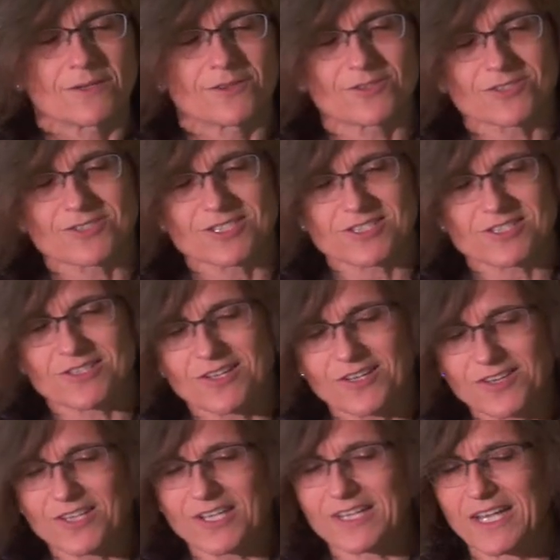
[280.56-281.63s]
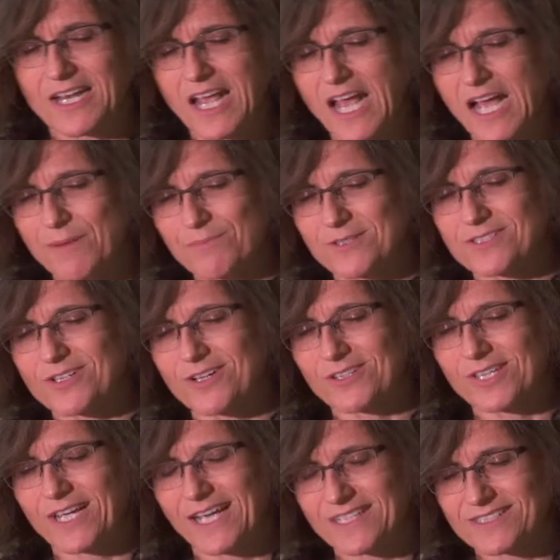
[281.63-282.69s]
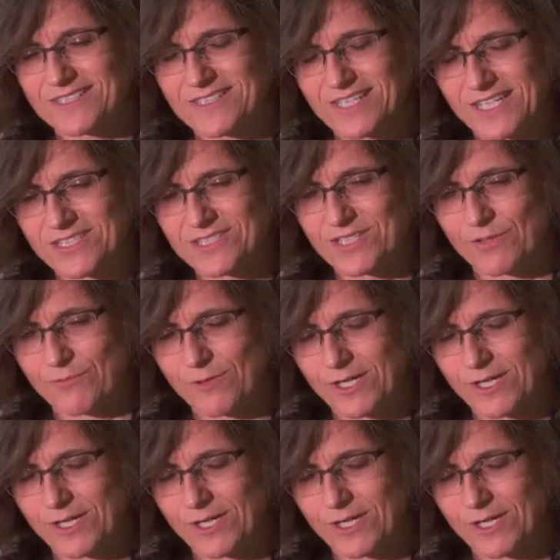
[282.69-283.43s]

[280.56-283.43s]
there's this little thing that happens called a hesitation,